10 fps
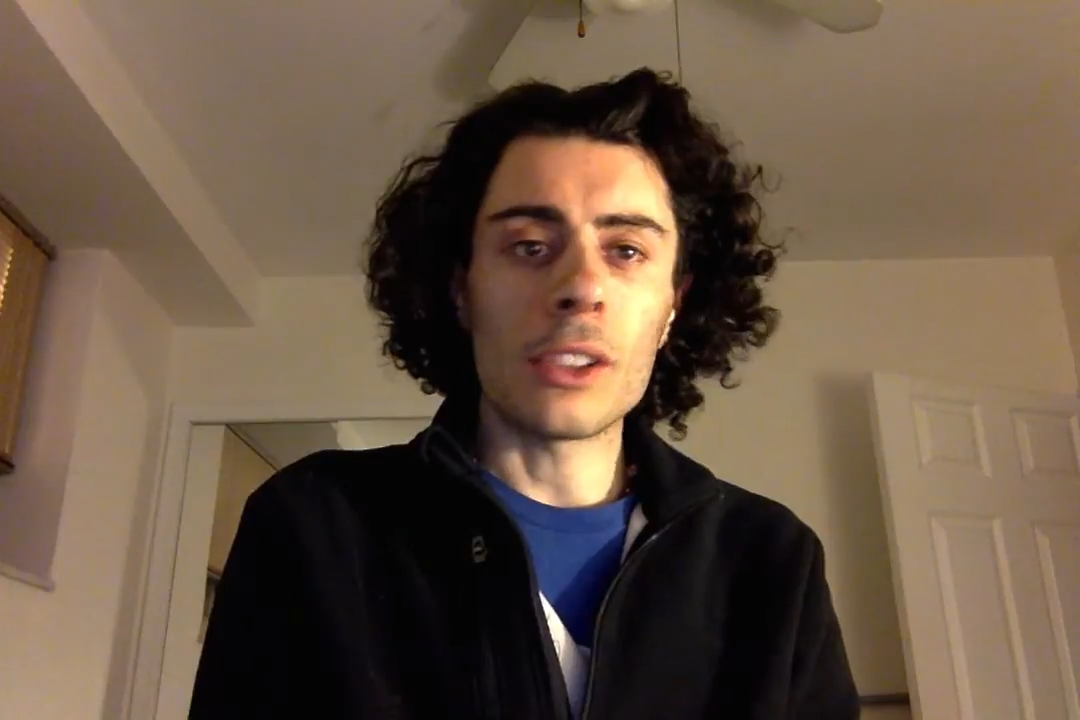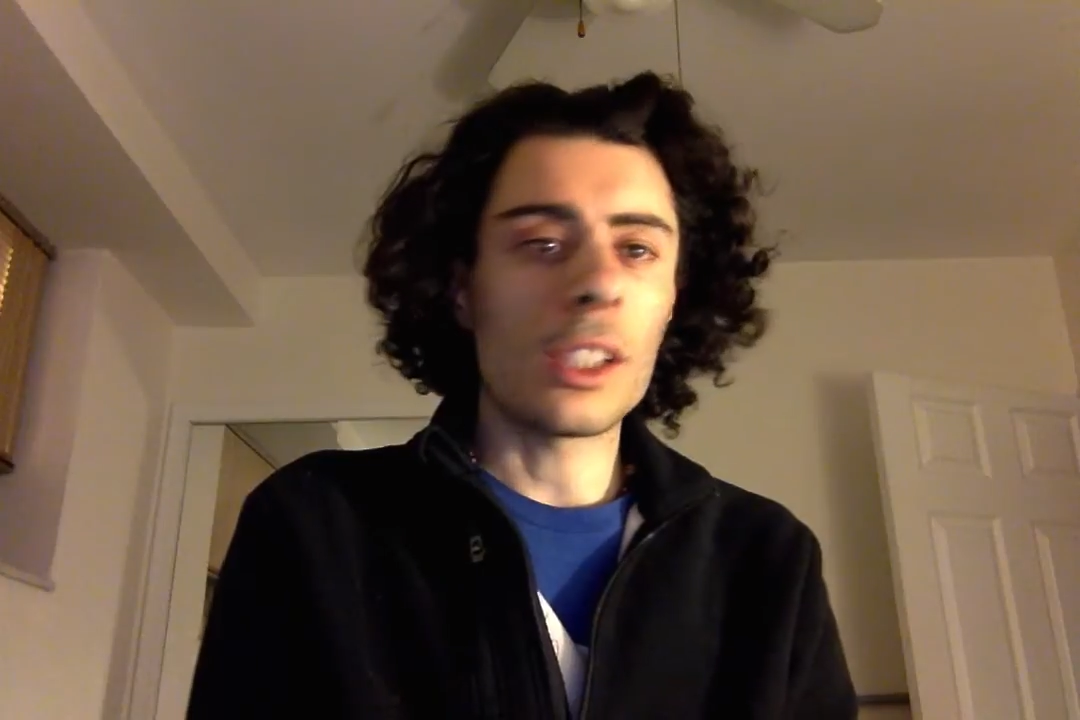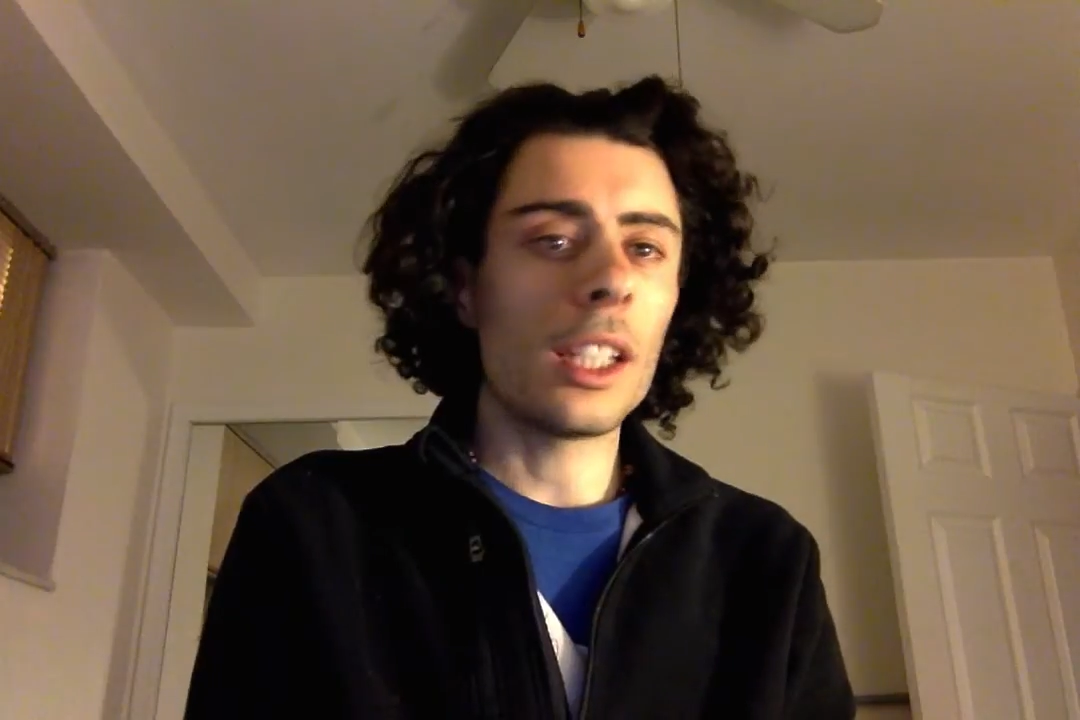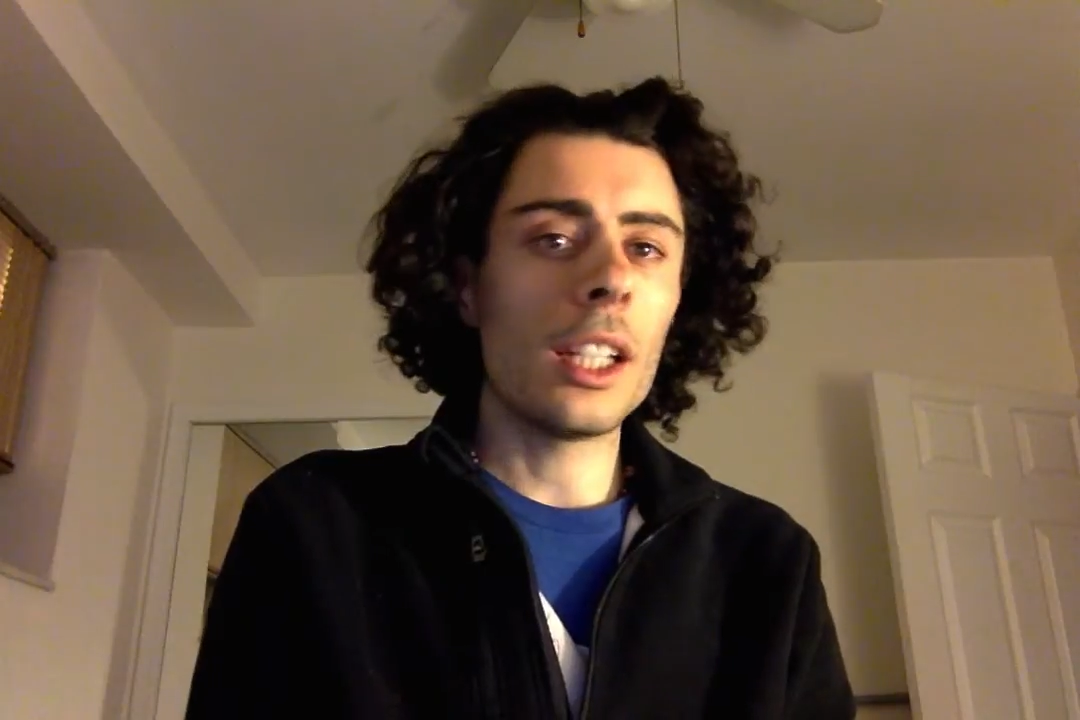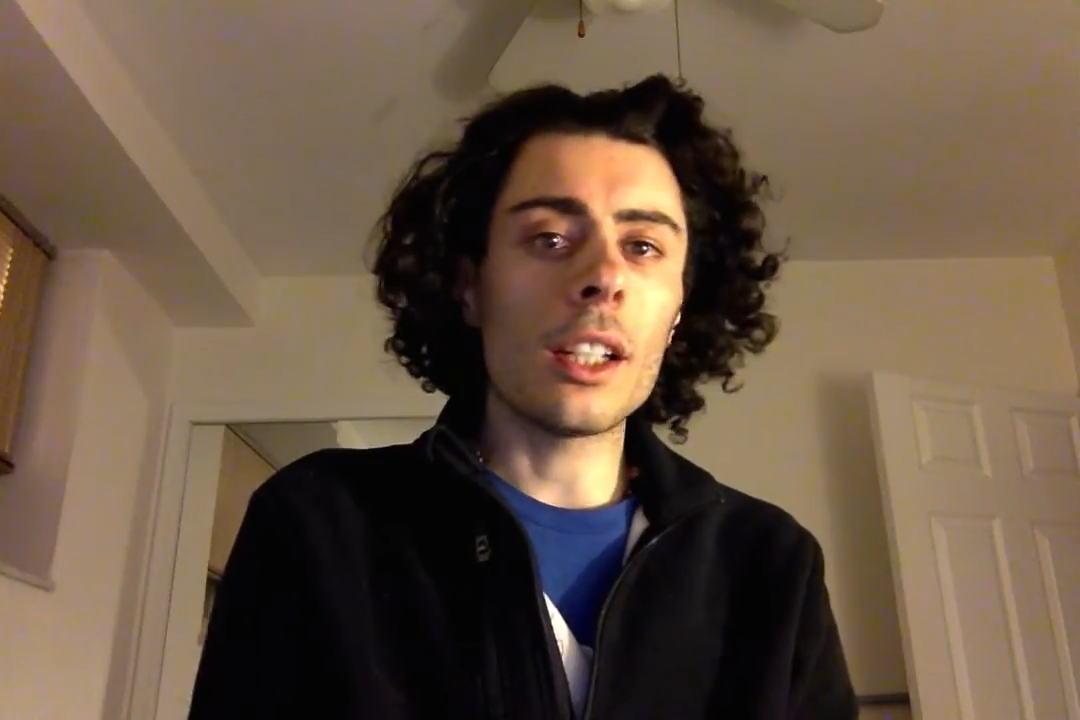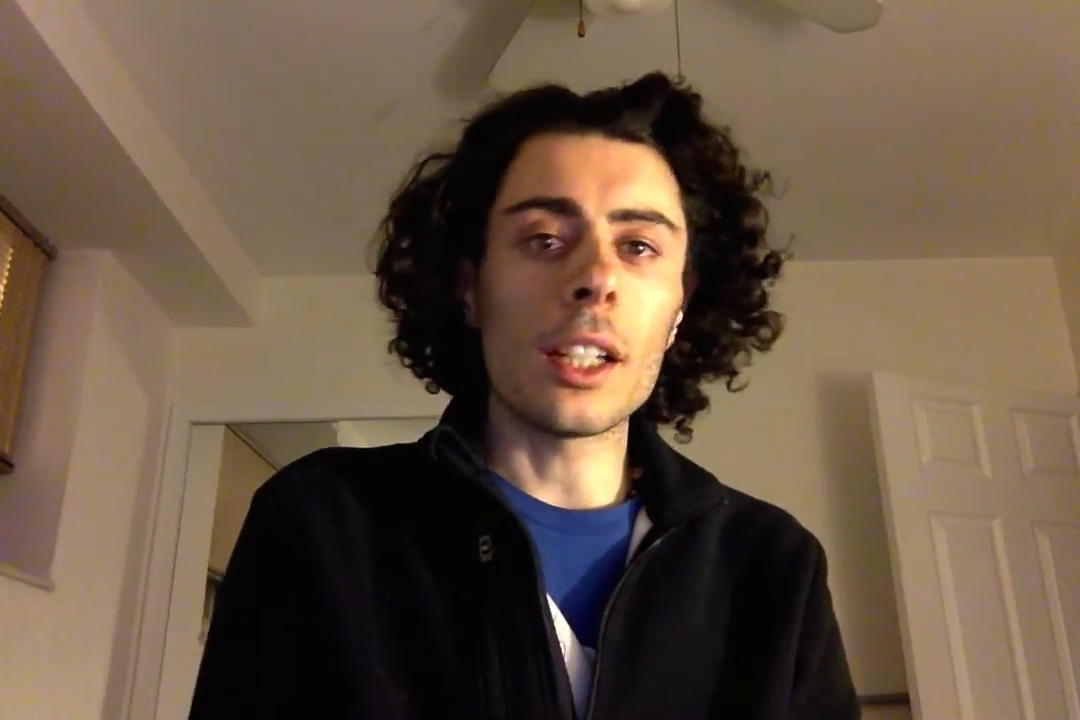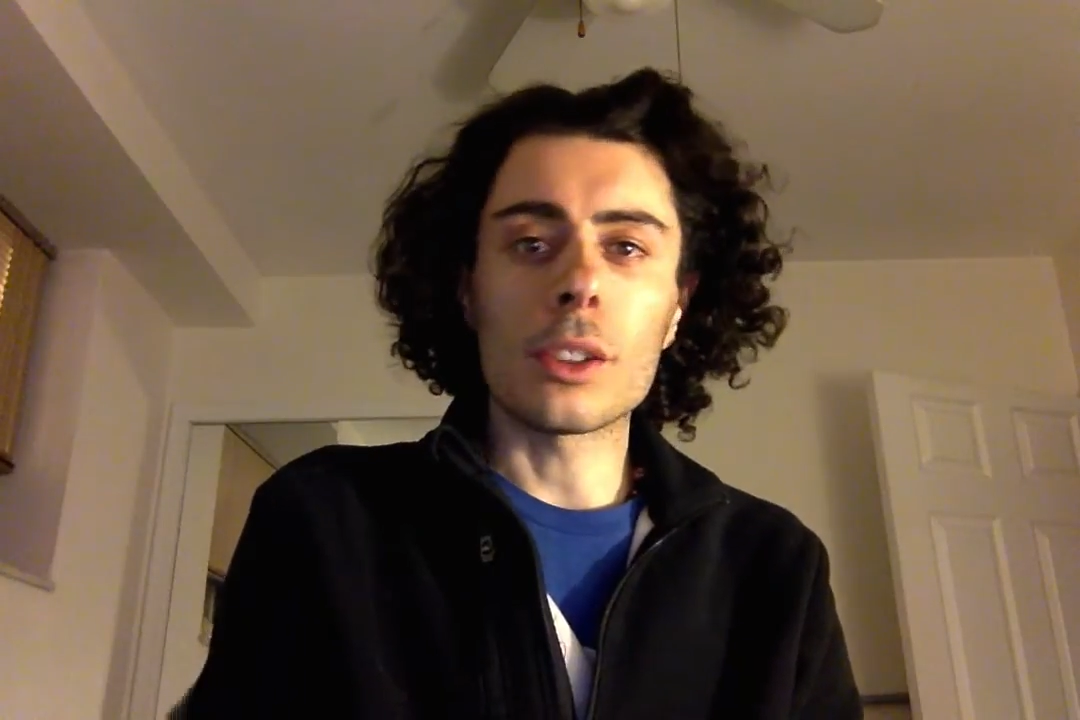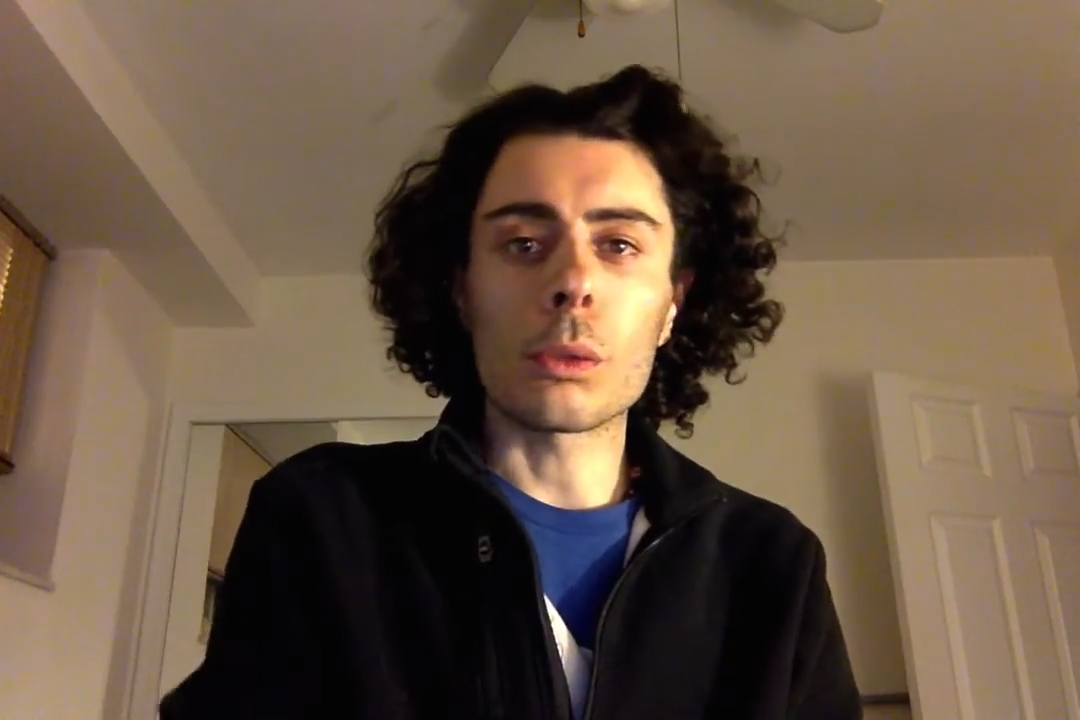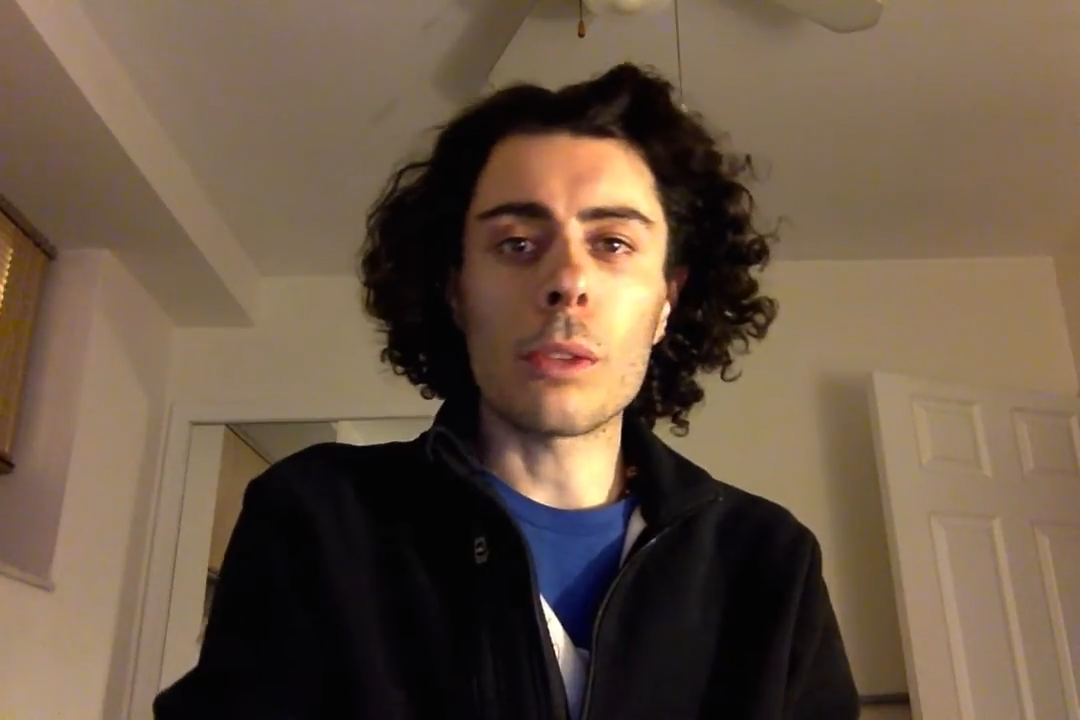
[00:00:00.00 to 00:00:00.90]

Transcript: to kill and to